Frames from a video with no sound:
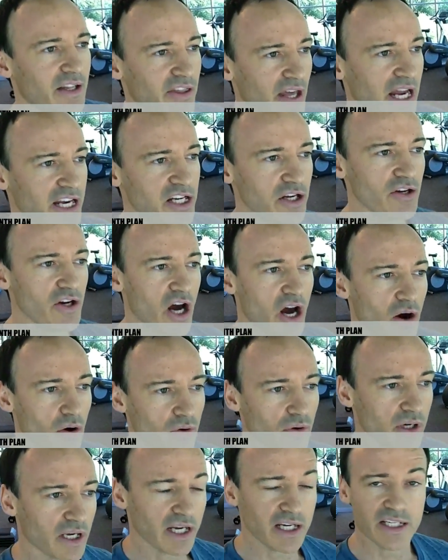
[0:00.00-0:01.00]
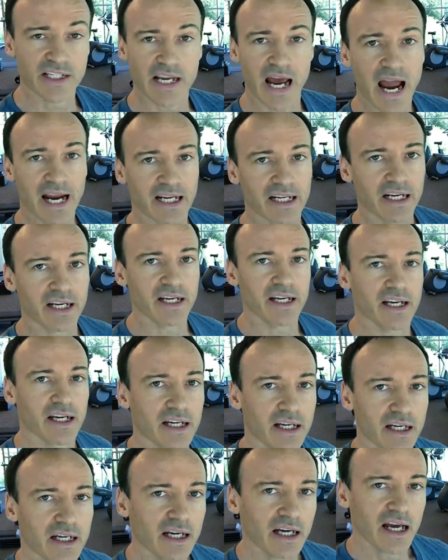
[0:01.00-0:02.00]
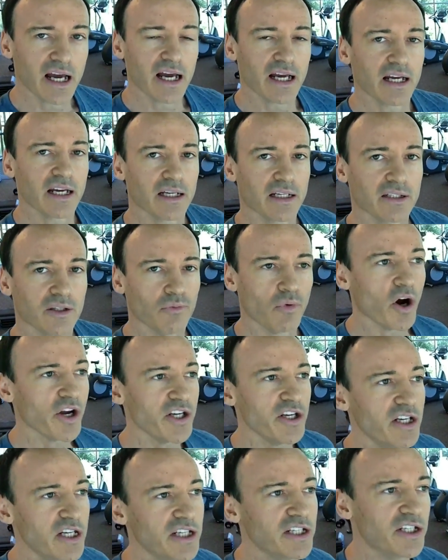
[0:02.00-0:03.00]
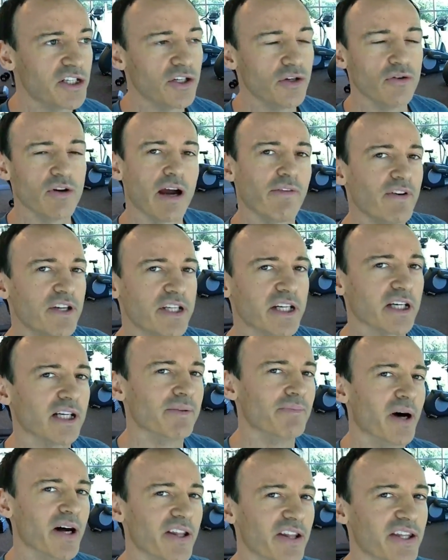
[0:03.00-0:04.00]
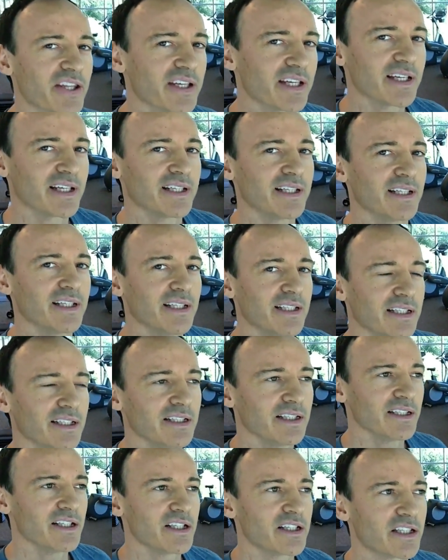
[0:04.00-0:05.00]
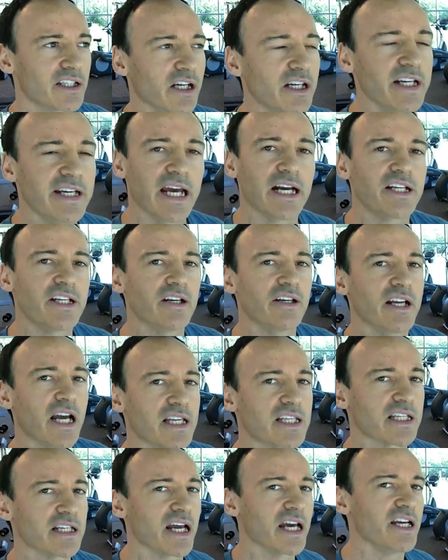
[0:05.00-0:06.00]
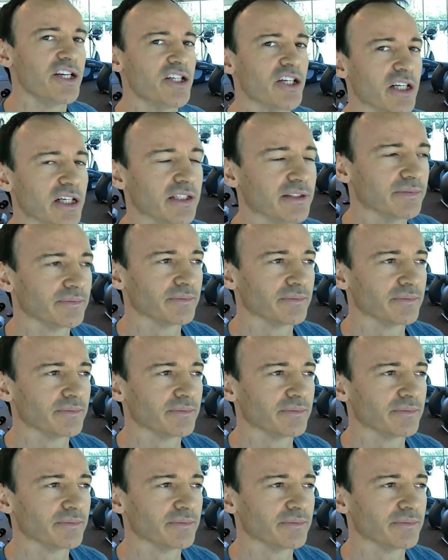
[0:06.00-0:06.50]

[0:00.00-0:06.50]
Then you know exactly what you need to do every single month till you get to your destination.